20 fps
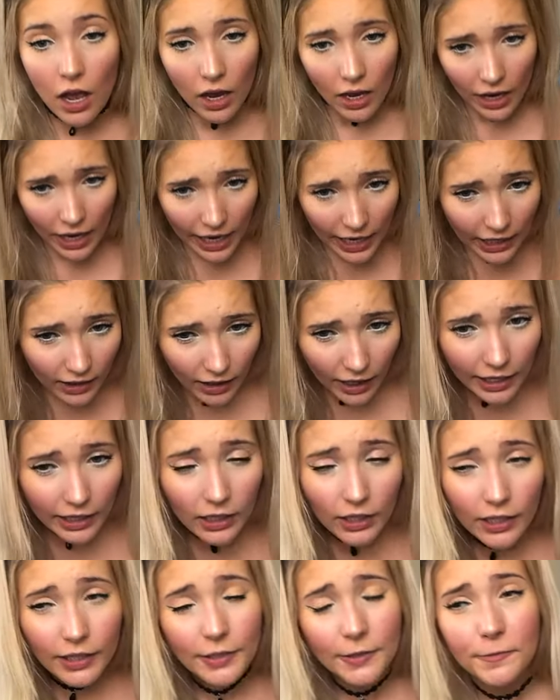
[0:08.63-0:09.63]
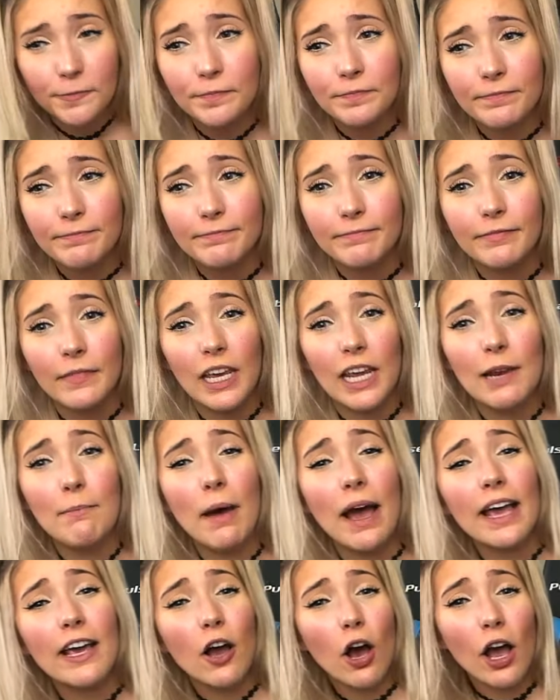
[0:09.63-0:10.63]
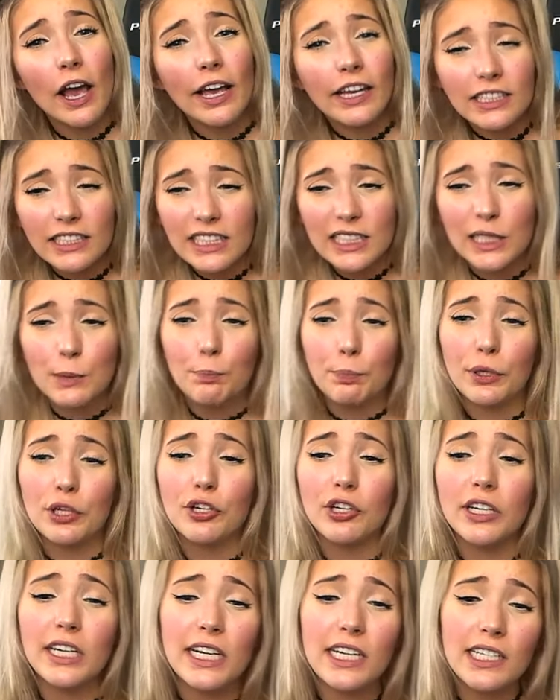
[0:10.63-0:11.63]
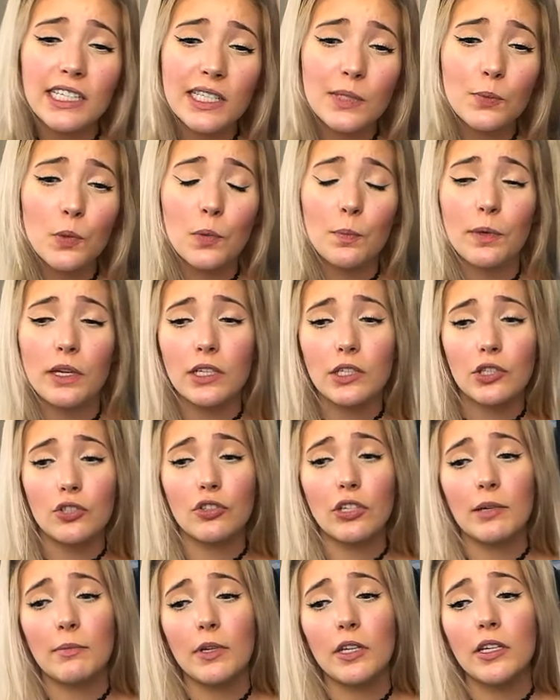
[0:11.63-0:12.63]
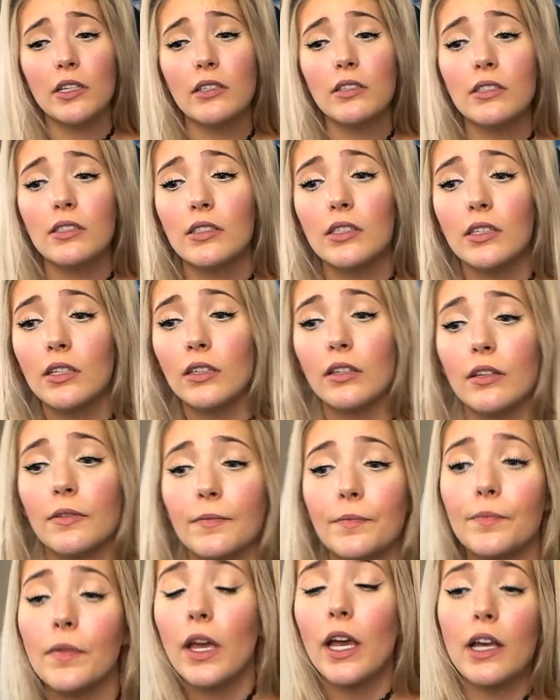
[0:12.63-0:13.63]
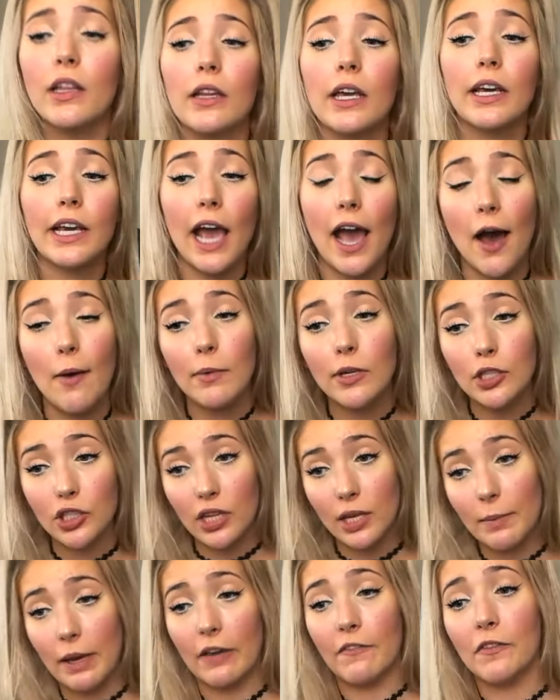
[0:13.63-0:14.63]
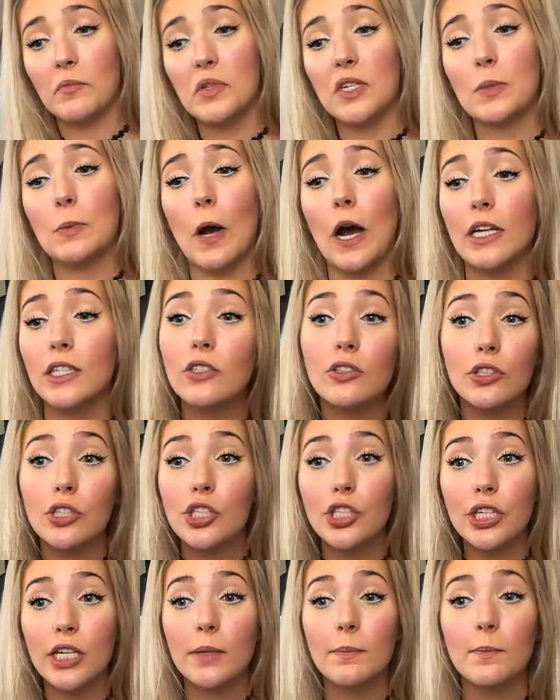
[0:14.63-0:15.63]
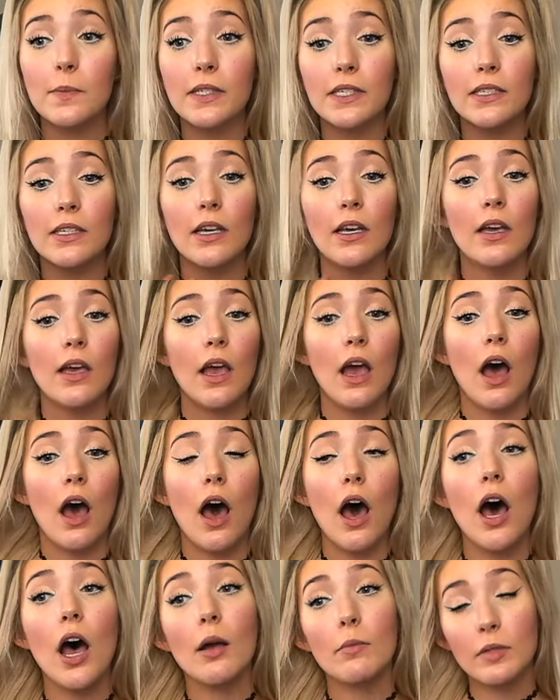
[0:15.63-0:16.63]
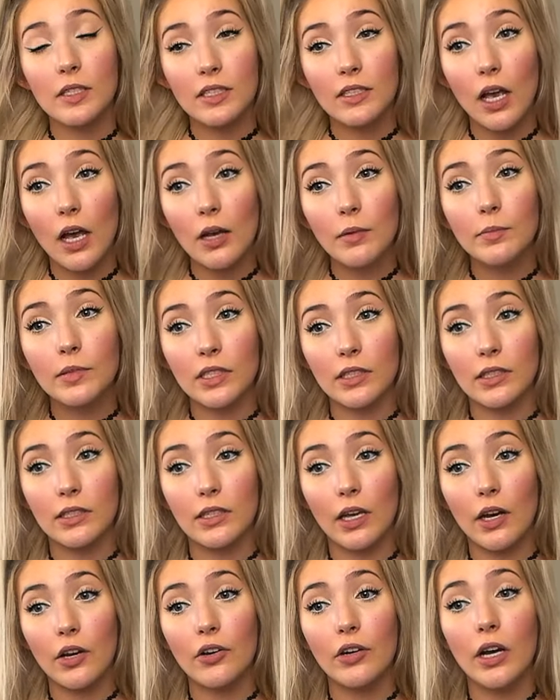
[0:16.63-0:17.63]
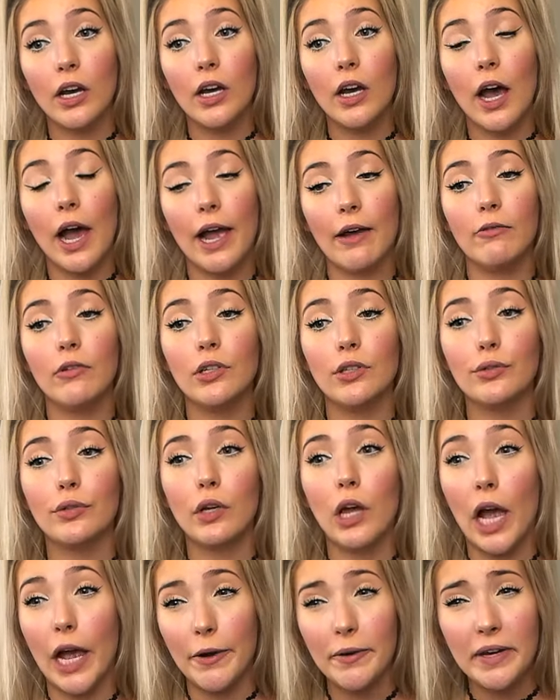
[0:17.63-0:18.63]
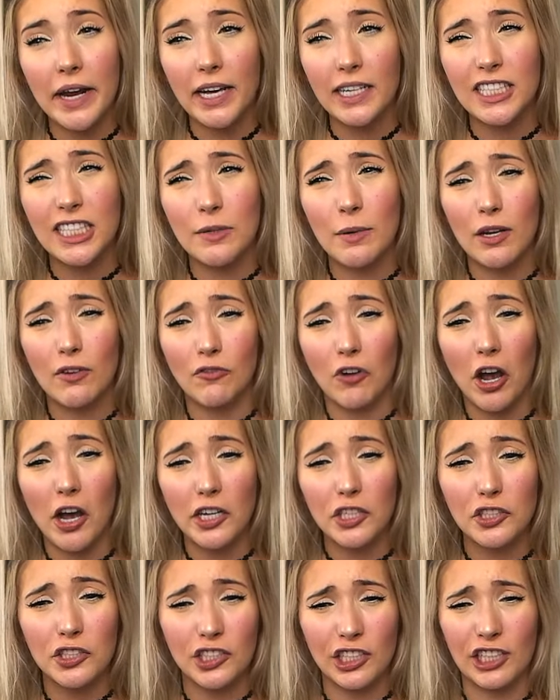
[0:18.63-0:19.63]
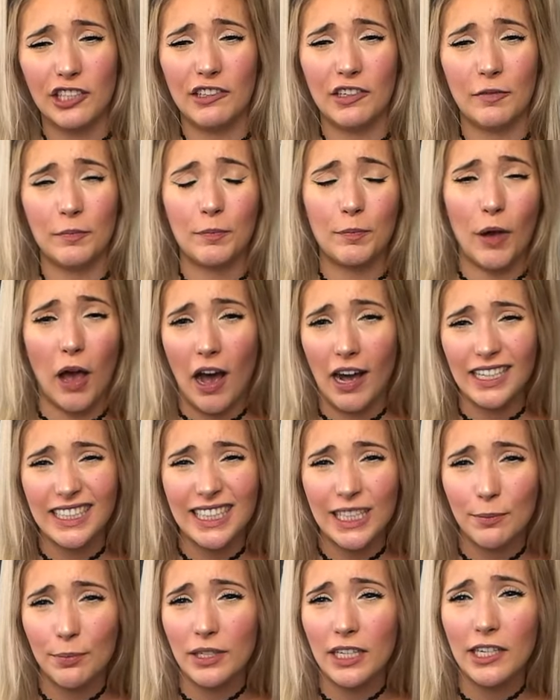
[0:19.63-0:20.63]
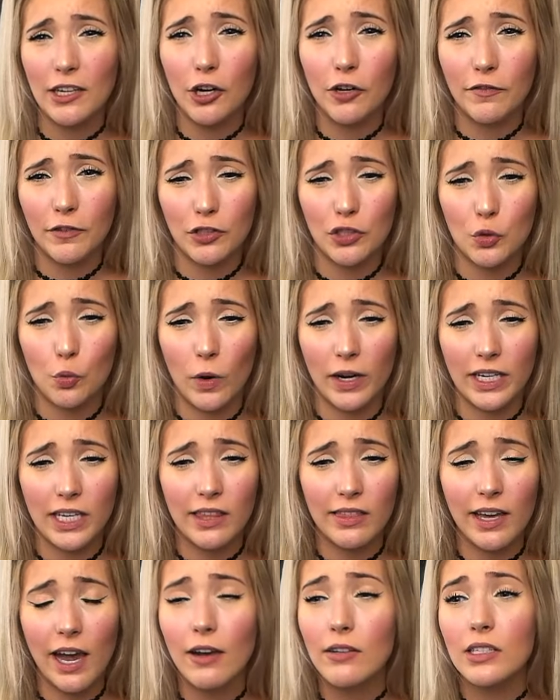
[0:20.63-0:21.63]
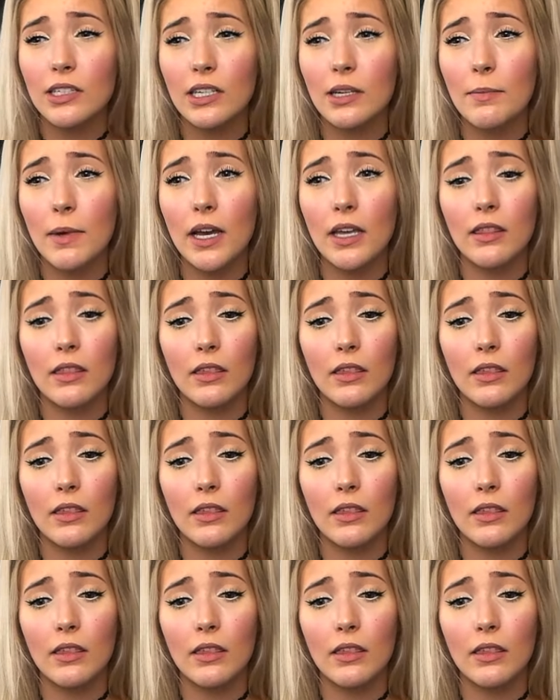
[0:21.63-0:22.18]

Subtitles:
And like, in my experience with big streamers, and like how much they make from sponsorships, subs, etc., I would estimate Raj possibly over 20,000 a month.